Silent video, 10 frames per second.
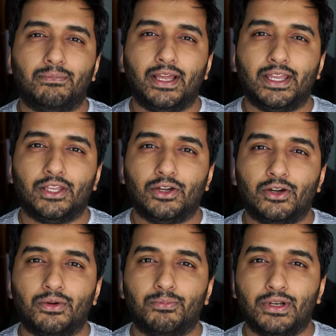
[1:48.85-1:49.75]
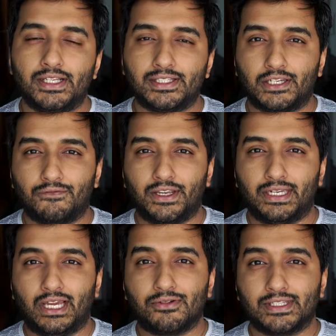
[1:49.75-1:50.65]
apply your police
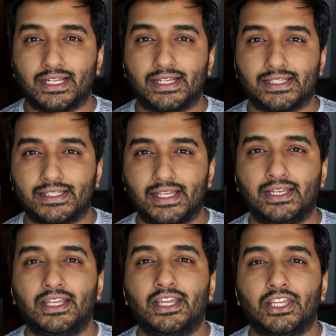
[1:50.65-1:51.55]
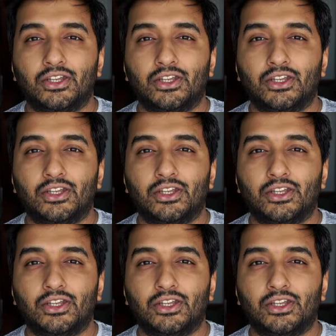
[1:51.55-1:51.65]
certificate outside Kazakhstan